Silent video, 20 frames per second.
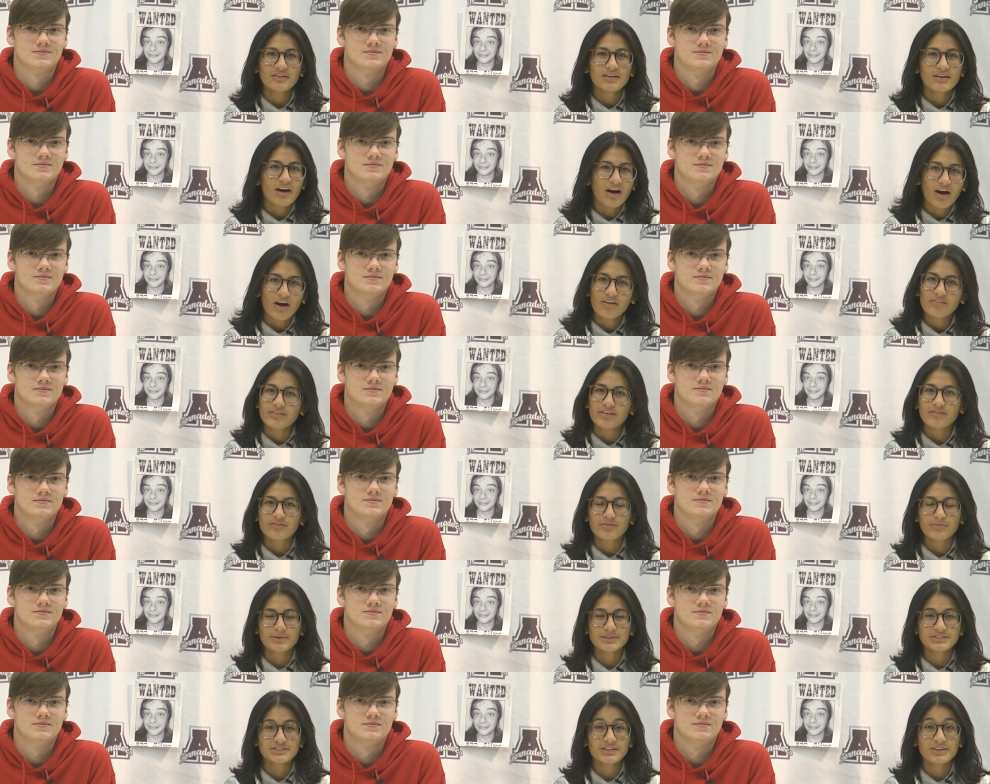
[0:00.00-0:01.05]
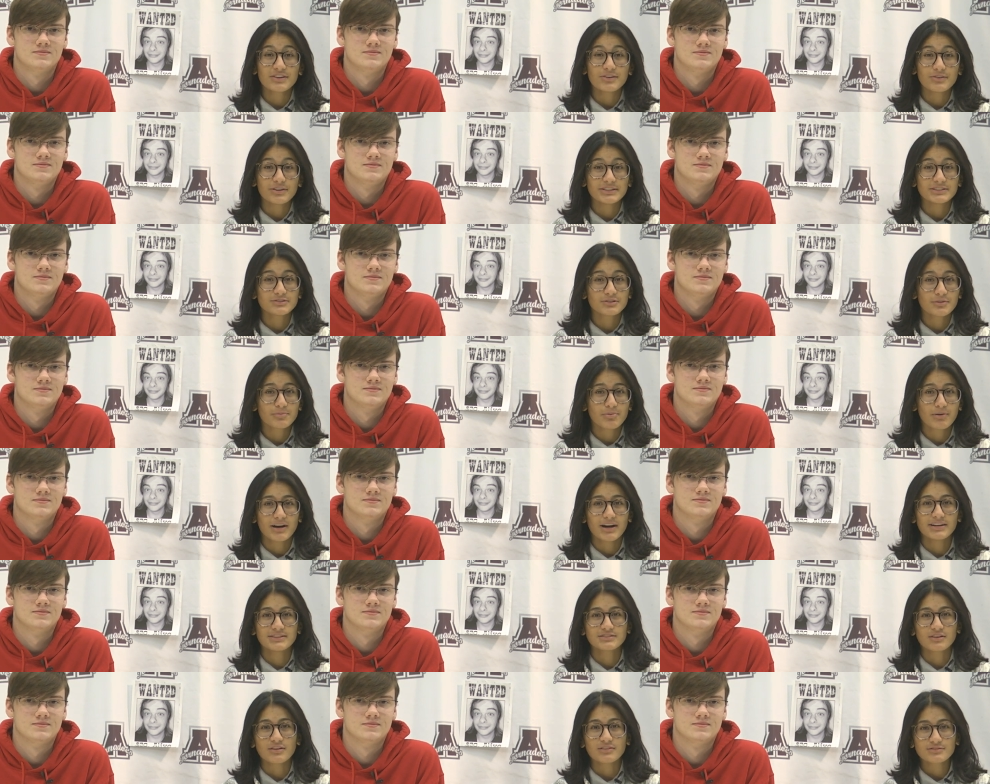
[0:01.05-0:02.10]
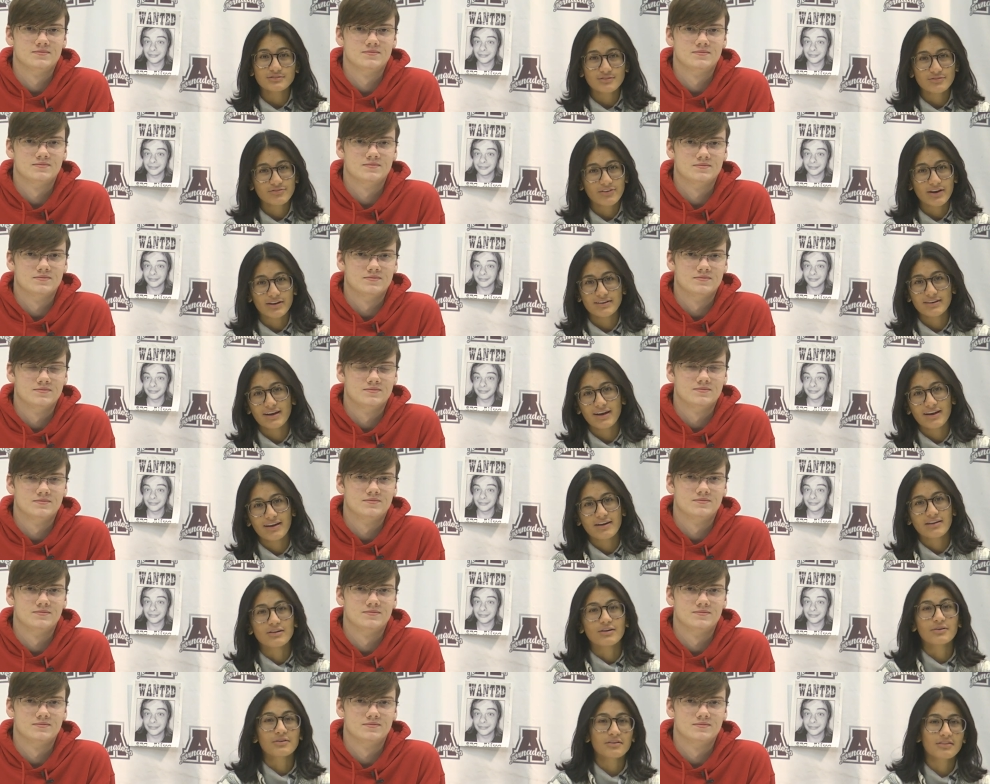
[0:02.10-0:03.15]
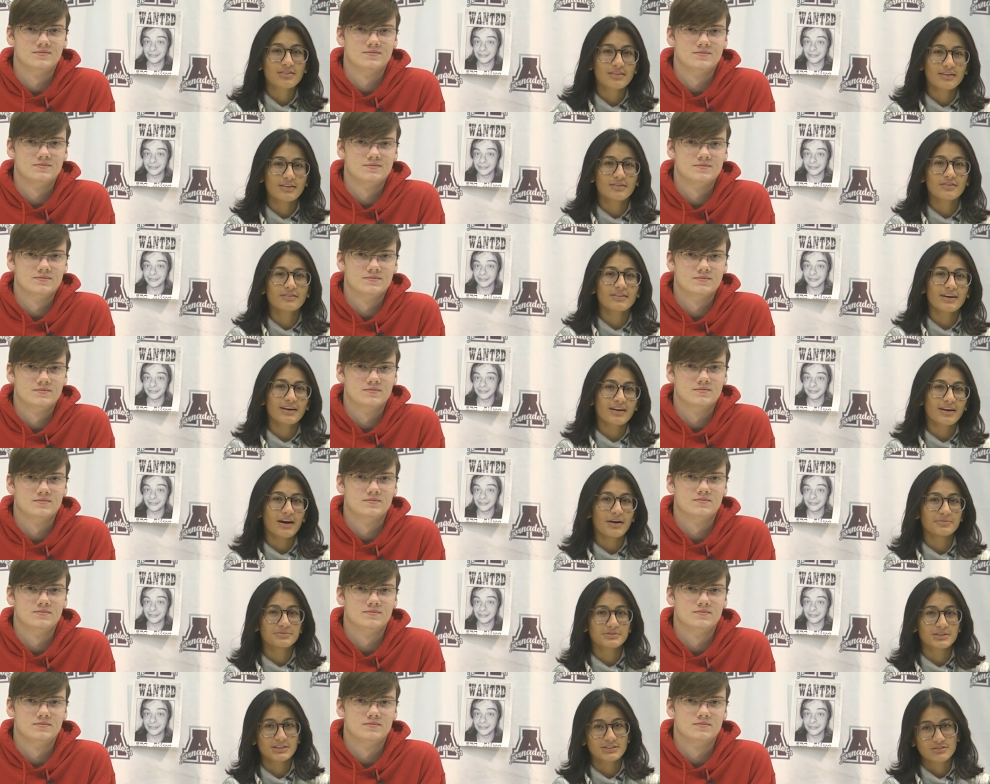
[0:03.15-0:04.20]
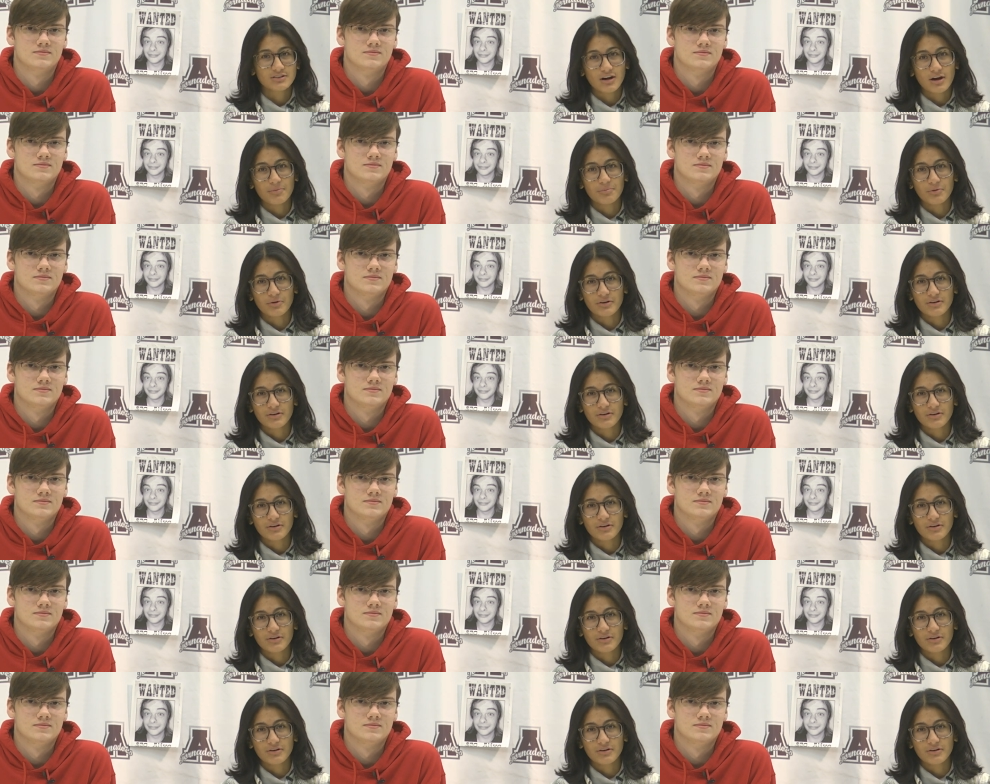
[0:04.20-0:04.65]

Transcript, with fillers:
Speaker 1: All the information you need to apply is also found at anokatheater.com slash callboard.